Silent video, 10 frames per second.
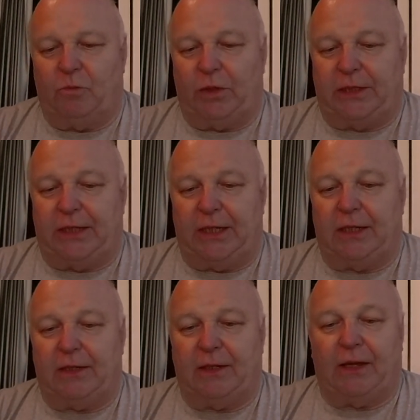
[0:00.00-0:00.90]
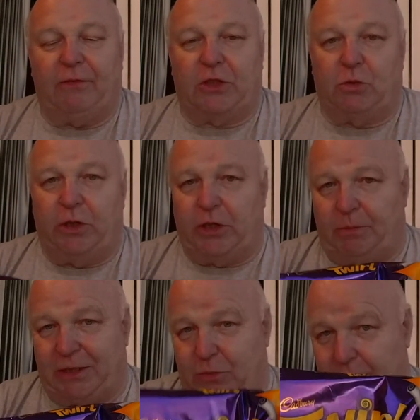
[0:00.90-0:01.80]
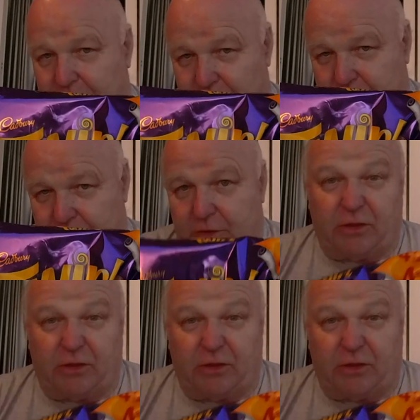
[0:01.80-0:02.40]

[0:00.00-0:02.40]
We did have a twirl between us,